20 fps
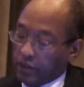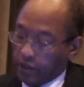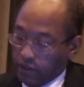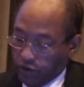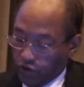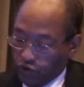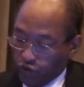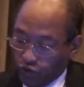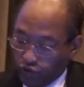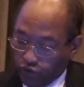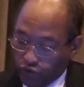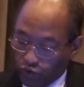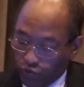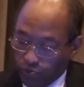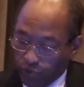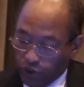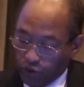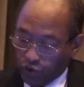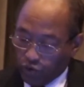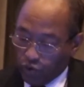used to
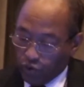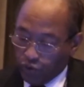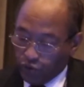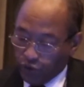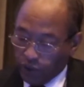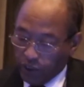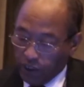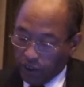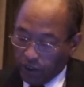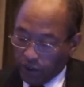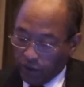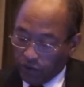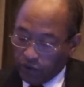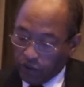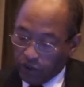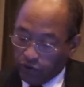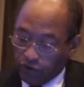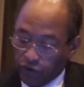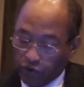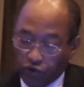be taught in
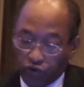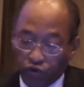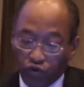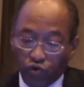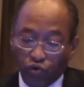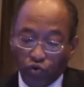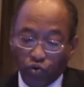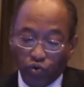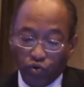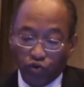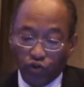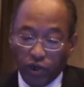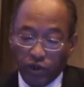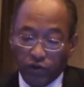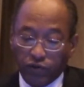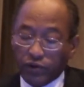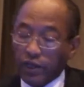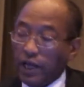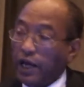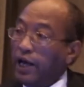these
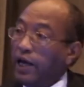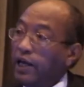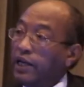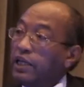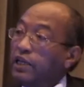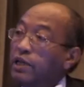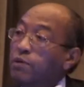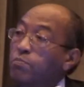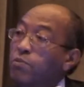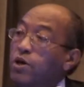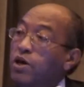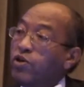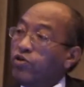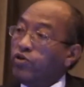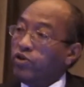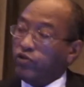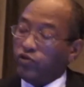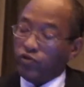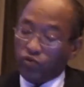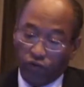institutions, and
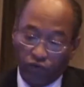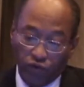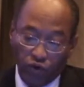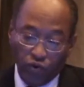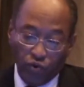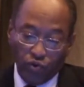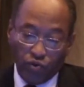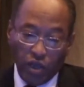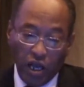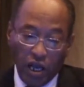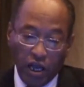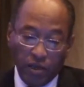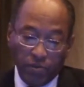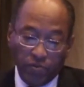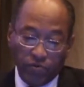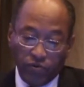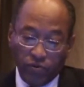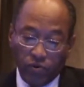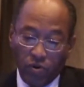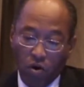emergence of new
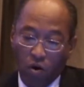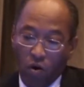types